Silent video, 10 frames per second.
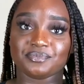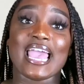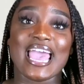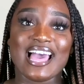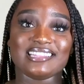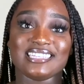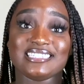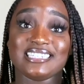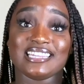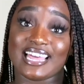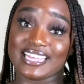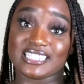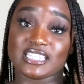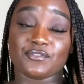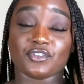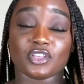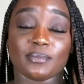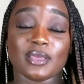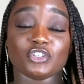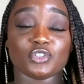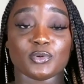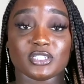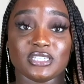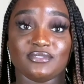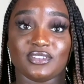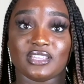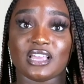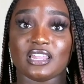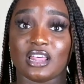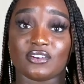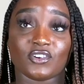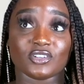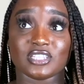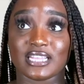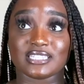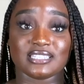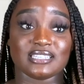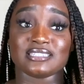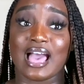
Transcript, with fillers: LED lights for their bedroom or TV. A lot of girls like this.